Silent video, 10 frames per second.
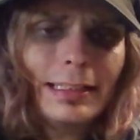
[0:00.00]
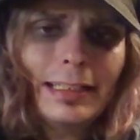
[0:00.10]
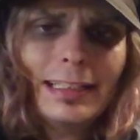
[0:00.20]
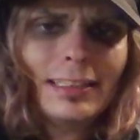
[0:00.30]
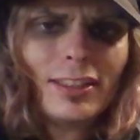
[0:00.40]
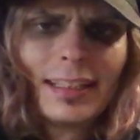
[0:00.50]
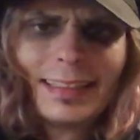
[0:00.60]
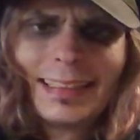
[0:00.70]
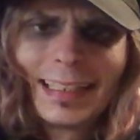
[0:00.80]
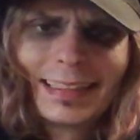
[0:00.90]
is a
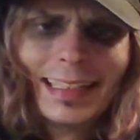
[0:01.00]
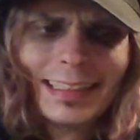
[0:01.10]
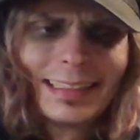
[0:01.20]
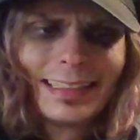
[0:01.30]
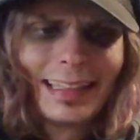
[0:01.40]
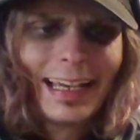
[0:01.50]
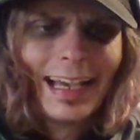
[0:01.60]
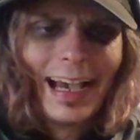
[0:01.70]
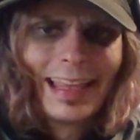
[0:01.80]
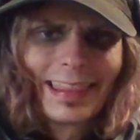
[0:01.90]
sickness that
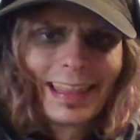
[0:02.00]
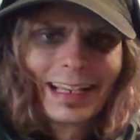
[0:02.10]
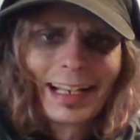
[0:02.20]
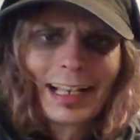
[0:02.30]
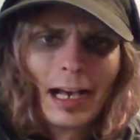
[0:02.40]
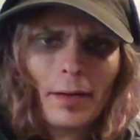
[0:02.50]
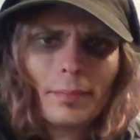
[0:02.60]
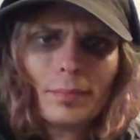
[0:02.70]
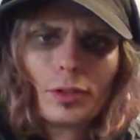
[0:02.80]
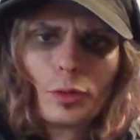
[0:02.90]
I think
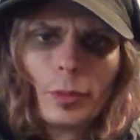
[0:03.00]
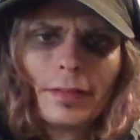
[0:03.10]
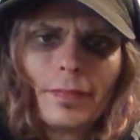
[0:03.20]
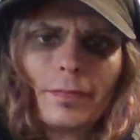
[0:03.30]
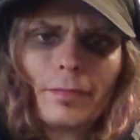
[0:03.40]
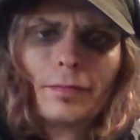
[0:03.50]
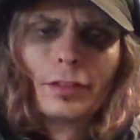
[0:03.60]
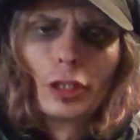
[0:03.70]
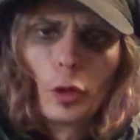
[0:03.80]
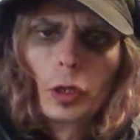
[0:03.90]
comes with
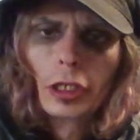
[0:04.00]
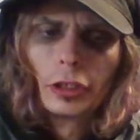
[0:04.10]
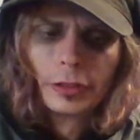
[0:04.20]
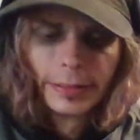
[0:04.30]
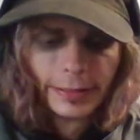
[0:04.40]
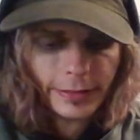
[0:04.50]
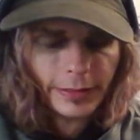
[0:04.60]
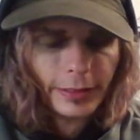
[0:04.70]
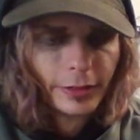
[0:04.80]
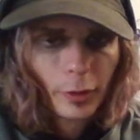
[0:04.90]
the world.
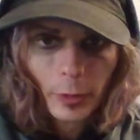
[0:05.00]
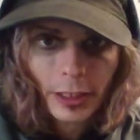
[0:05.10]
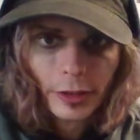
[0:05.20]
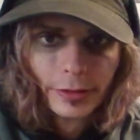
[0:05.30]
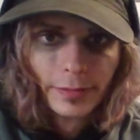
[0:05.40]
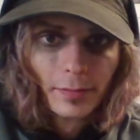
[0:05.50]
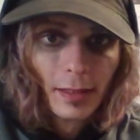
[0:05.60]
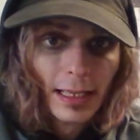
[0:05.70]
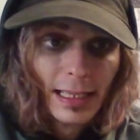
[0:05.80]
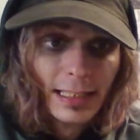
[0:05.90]
The world
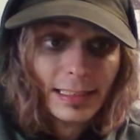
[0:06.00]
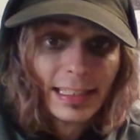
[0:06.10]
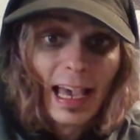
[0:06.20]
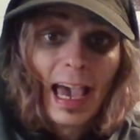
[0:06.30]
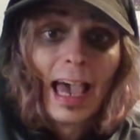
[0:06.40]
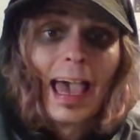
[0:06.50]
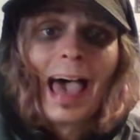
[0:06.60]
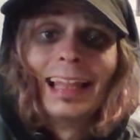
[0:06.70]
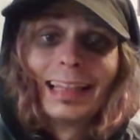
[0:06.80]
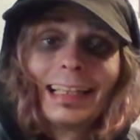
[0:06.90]
is,
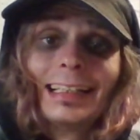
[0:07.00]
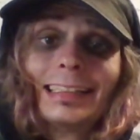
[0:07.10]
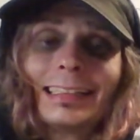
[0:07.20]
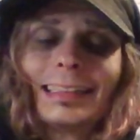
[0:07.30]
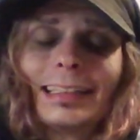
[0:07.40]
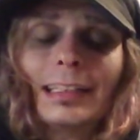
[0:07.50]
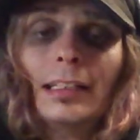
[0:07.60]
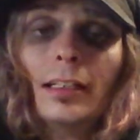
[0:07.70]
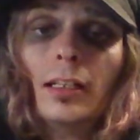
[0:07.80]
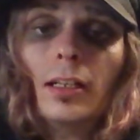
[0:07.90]
at least,
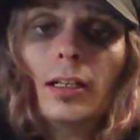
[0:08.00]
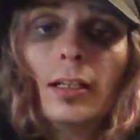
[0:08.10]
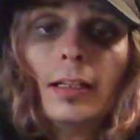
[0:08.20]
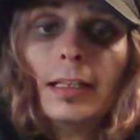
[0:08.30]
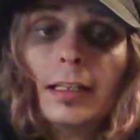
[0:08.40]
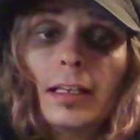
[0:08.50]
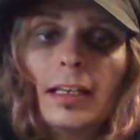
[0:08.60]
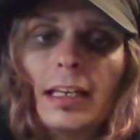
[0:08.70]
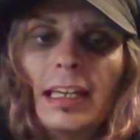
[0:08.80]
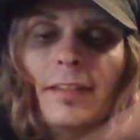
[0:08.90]

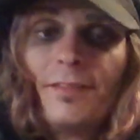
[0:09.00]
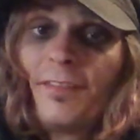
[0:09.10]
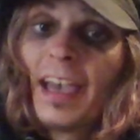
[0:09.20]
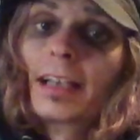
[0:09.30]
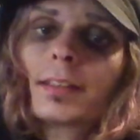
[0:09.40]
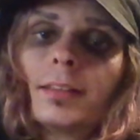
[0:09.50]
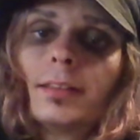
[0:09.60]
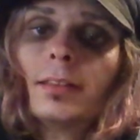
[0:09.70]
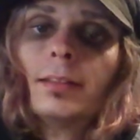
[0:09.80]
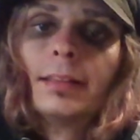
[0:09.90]

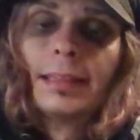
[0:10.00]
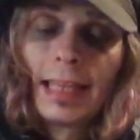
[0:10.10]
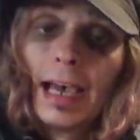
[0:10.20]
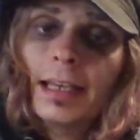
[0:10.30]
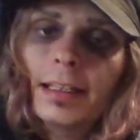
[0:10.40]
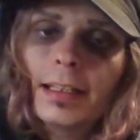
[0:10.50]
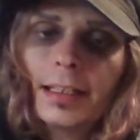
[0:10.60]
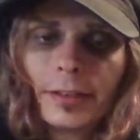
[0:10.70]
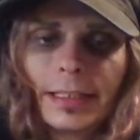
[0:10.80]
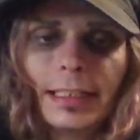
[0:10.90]
infects that
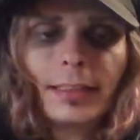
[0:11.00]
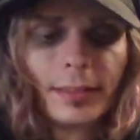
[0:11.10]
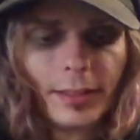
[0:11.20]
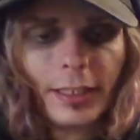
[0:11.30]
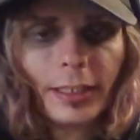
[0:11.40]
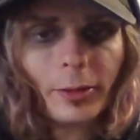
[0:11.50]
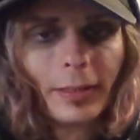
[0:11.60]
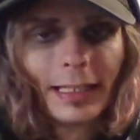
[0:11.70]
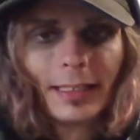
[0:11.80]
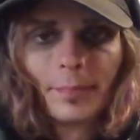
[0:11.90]
illness too,
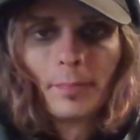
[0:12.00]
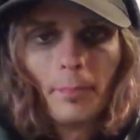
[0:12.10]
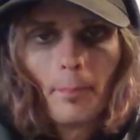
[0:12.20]
and